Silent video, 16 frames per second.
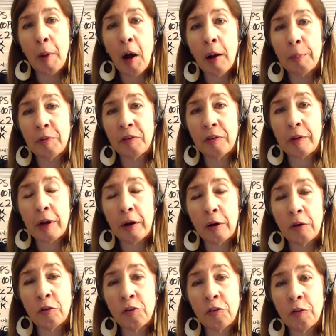
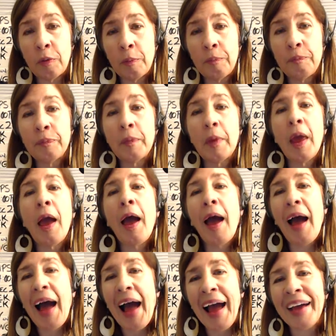upstairs.
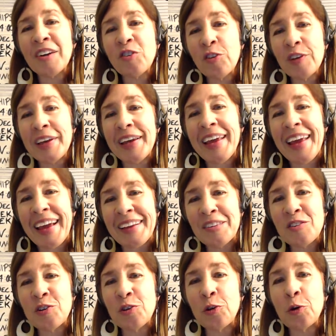I actually had
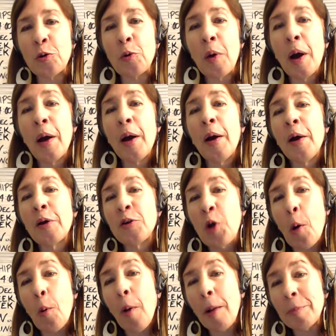to
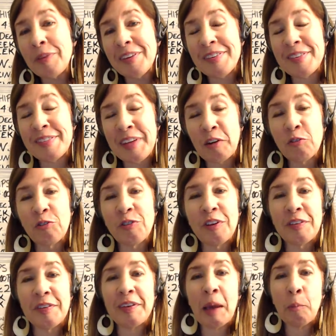go up the stairs the
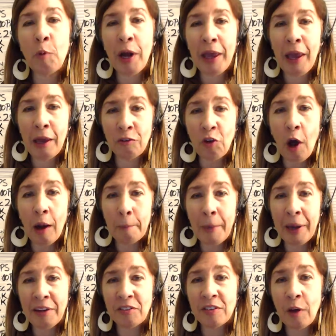same way I taught
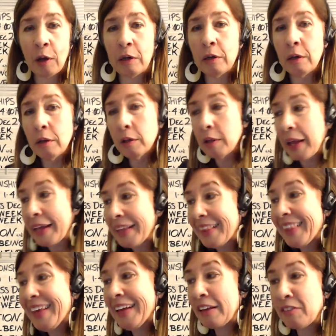my son, like
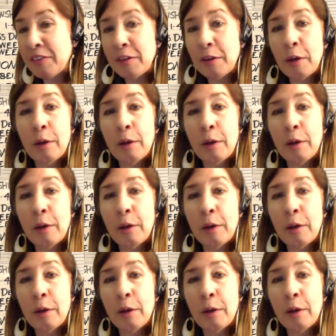this.